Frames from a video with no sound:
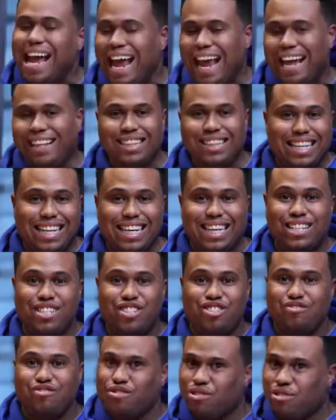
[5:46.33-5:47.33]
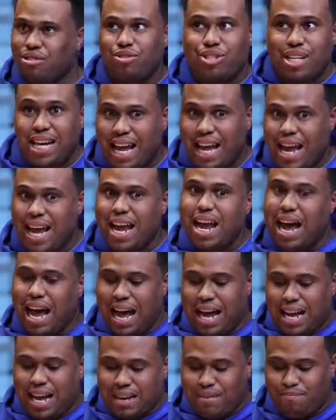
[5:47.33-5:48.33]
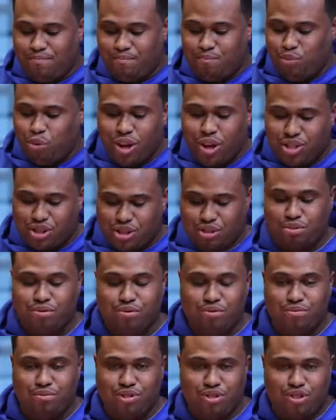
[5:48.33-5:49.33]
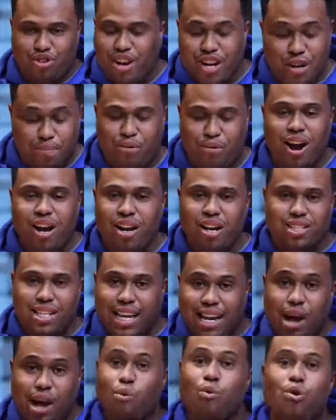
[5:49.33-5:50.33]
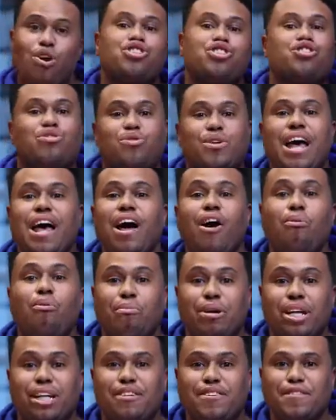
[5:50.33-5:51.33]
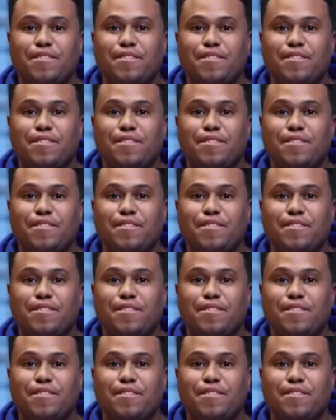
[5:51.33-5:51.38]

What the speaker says: and then you say, hey, I want to create a product and I want you to help me.